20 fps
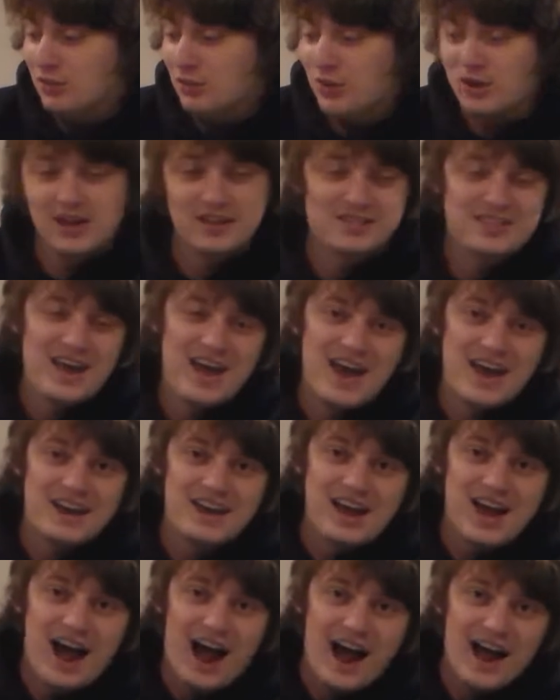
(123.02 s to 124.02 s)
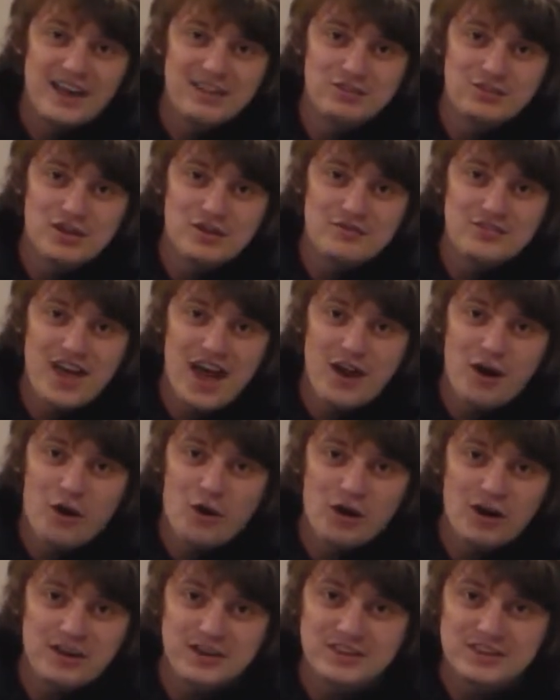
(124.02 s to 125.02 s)
Look at that. I love that
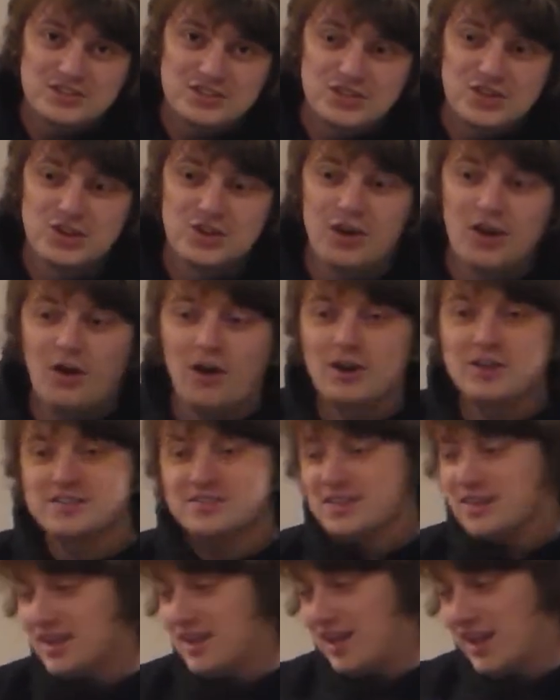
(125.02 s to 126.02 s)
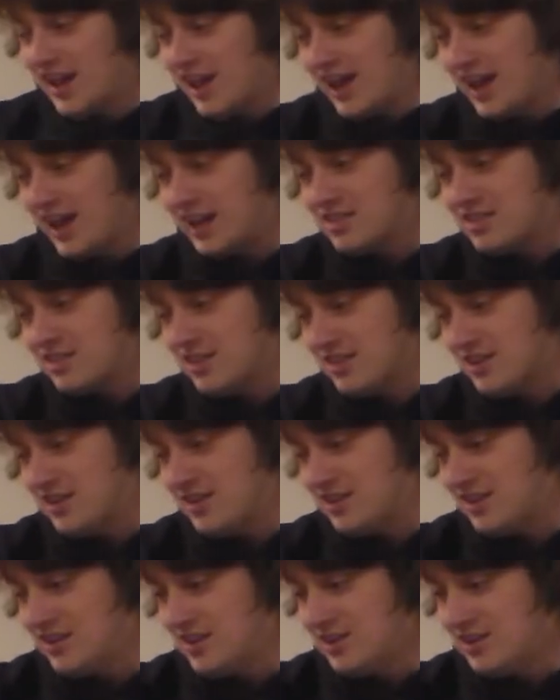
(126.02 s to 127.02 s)
art. It's good art, and I
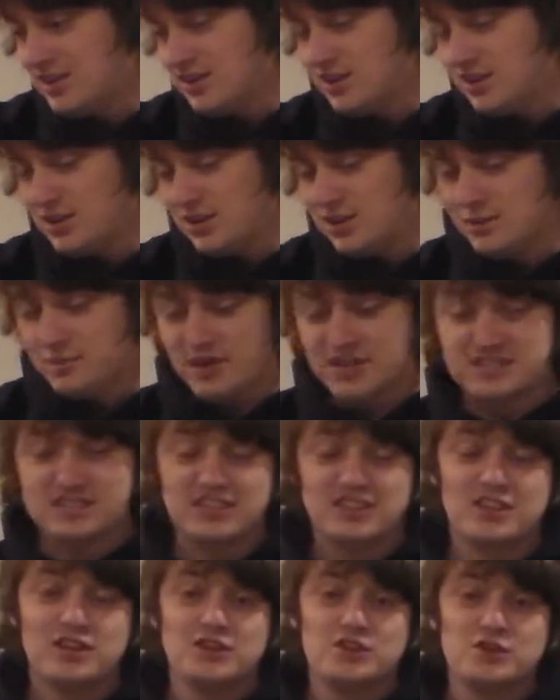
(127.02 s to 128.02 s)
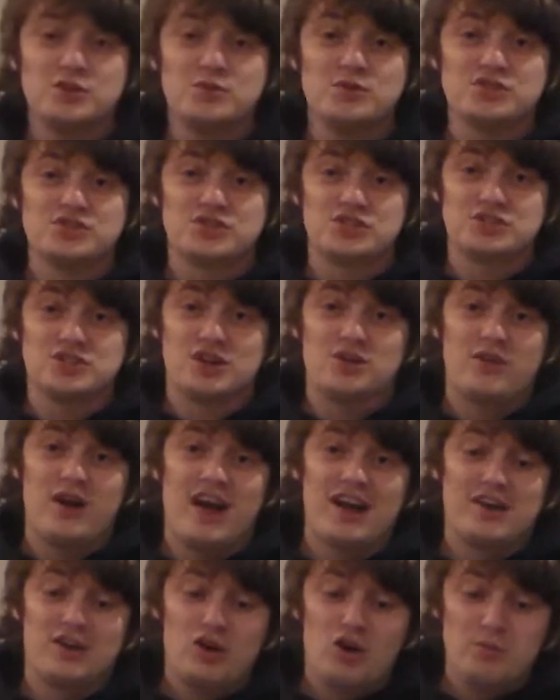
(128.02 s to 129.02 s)
think the best thing to do is just to
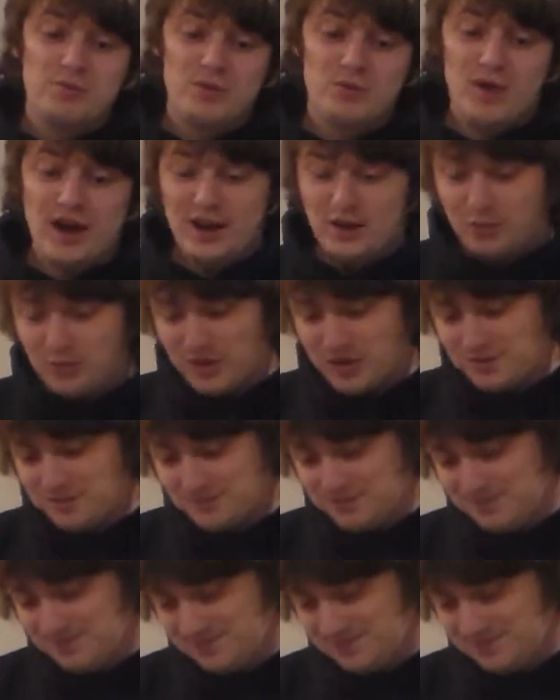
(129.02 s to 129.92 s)
crack it open, why don't we?